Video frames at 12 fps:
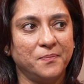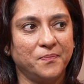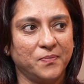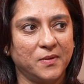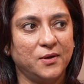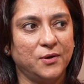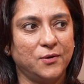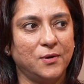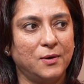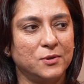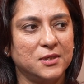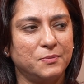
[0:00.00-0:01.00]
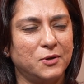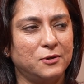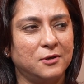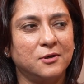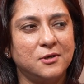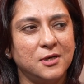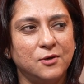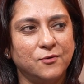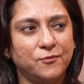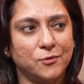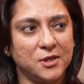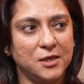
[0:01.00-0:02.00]
You know, I was about 13 or
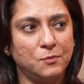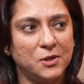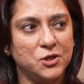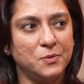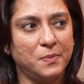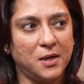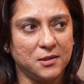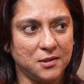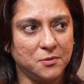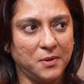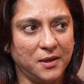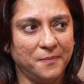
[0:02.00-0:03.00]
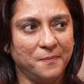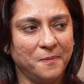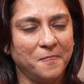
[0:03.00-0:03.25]
14 when she passed away.